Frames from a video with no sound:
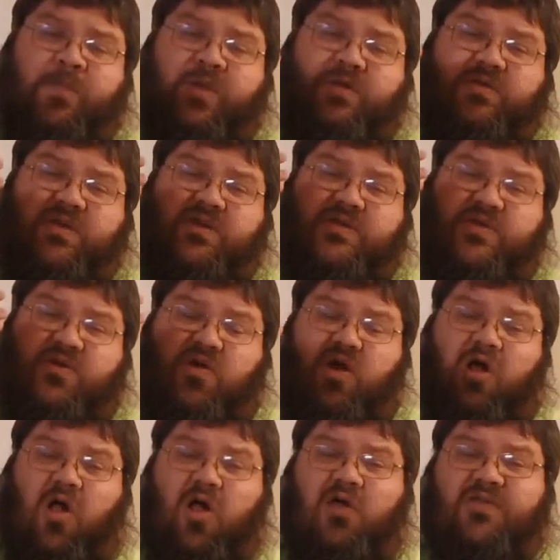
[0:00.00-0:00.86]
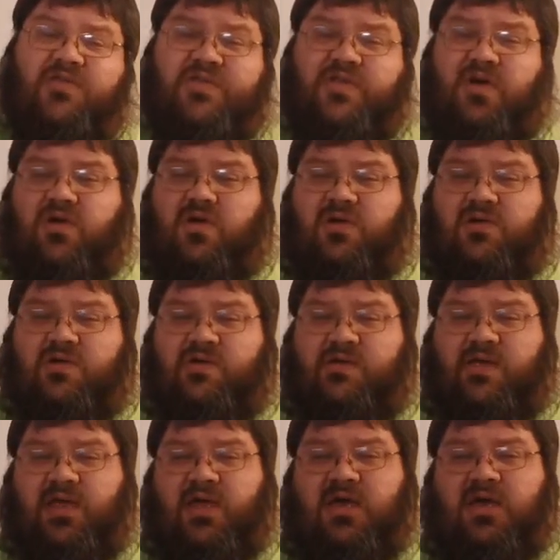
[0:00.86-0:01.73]
these are all
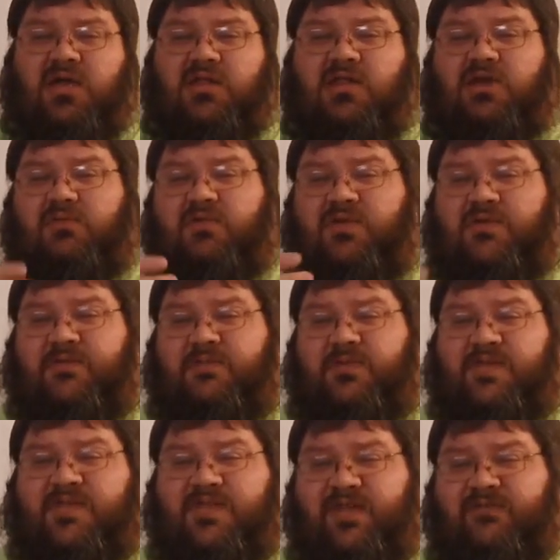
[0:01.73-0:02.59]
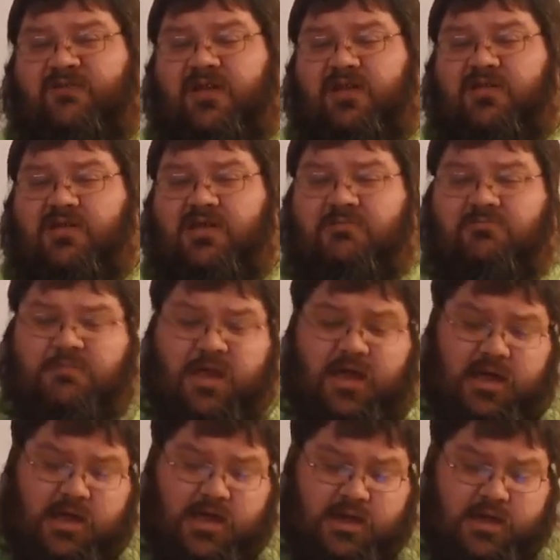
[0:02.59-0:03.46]
songs that were specifically
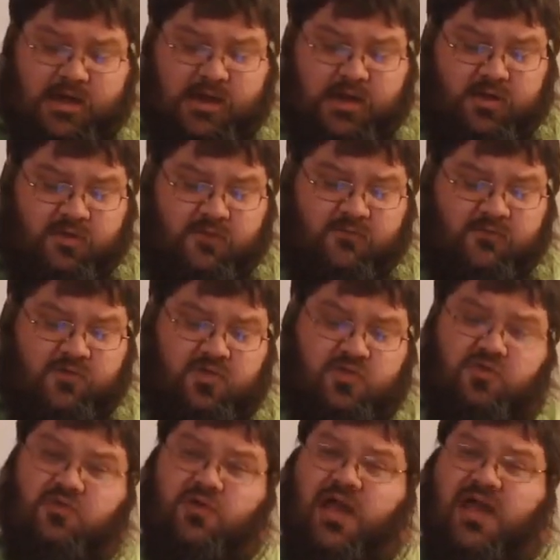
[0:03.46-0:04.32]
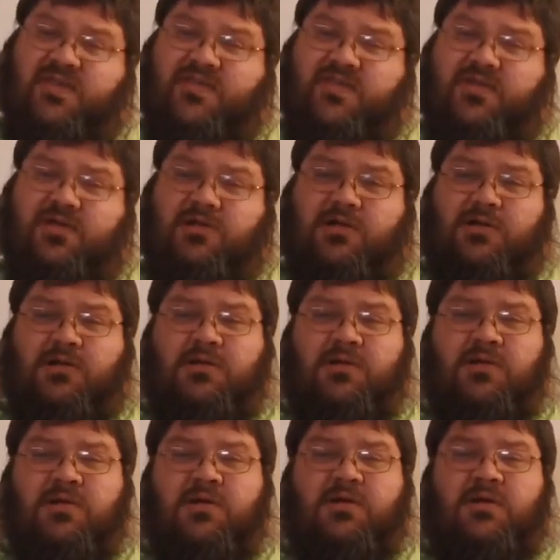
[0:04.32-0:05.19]
made for the wrestler.
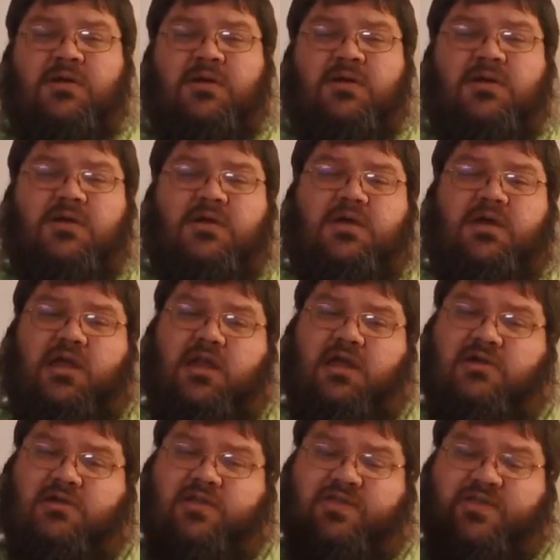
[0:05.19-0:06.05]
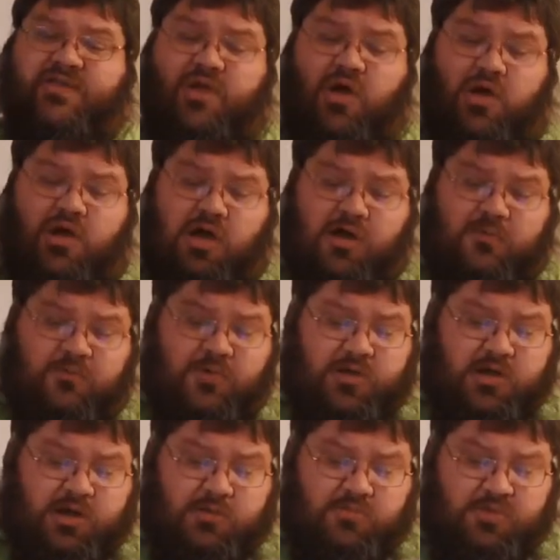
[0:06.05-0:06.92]
And I'm going to start off
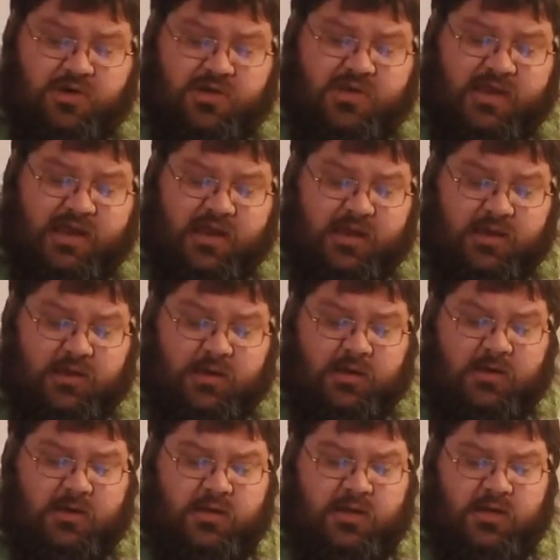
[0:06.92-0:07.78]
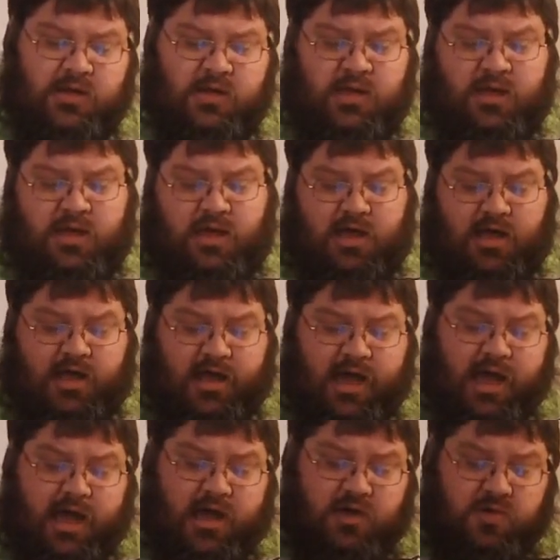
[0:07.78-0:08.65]
with number 10, a
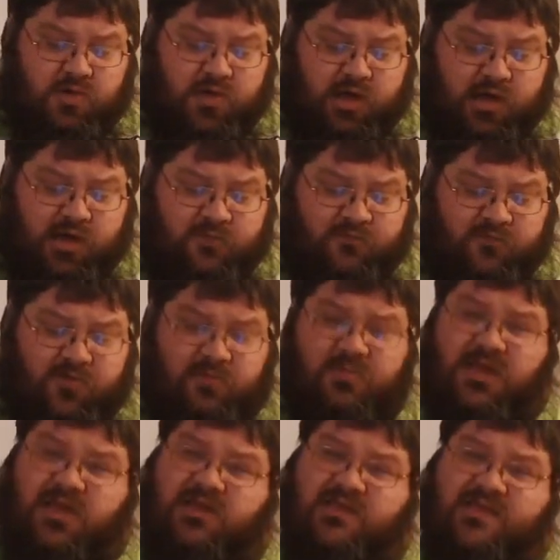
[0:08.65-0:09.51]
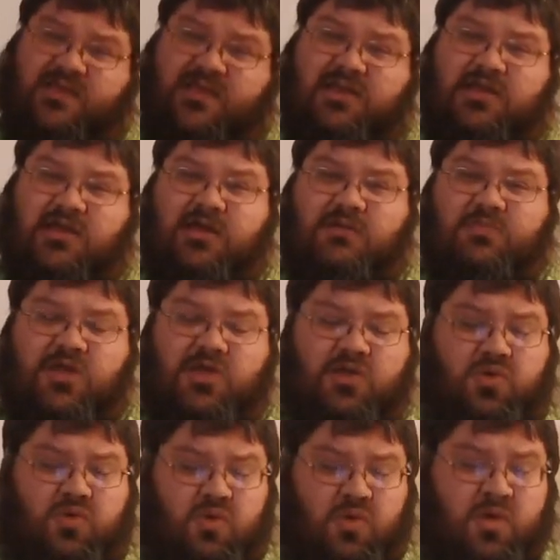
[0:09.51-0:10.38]
guy who came from
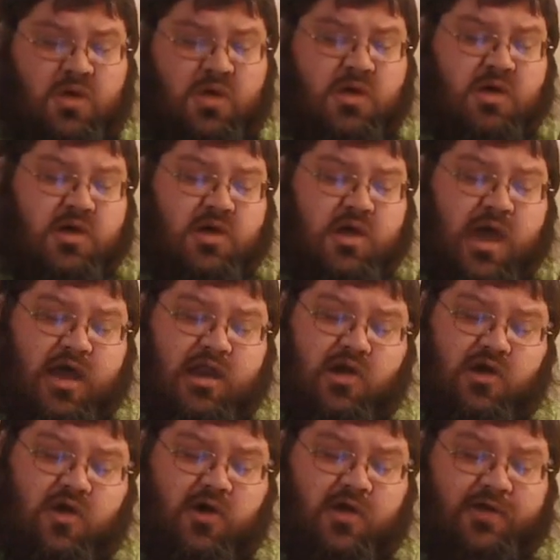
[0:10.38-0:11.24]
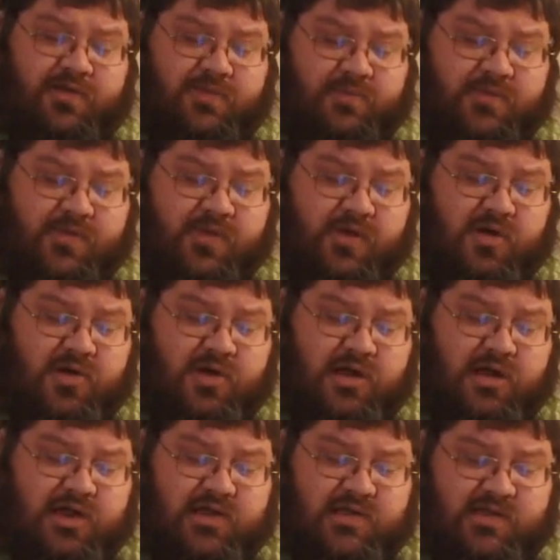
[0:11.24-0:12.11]
ECW, had an awesome song
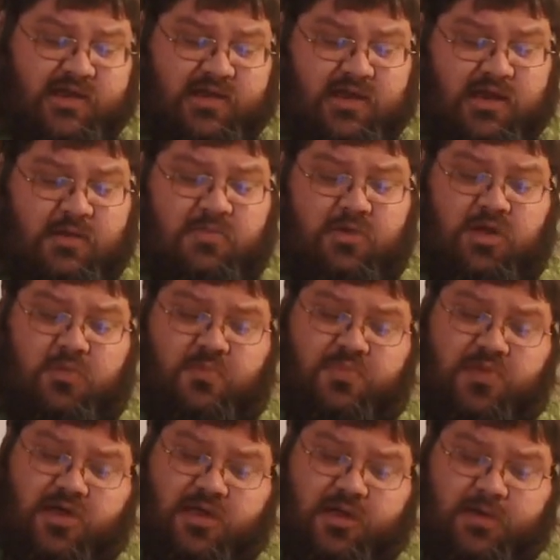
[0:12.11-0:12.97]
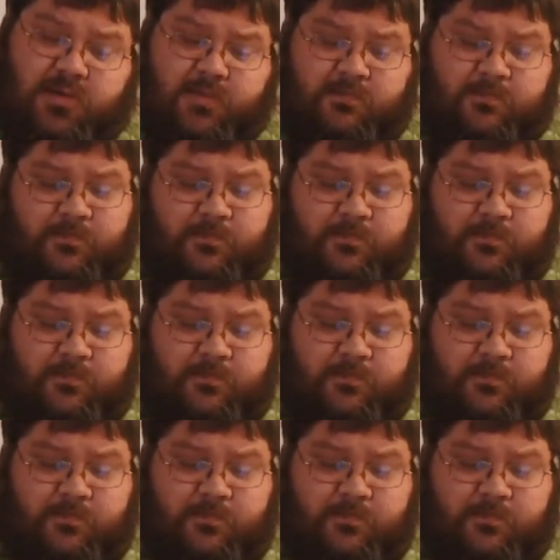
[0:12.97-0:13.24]
in ECW, but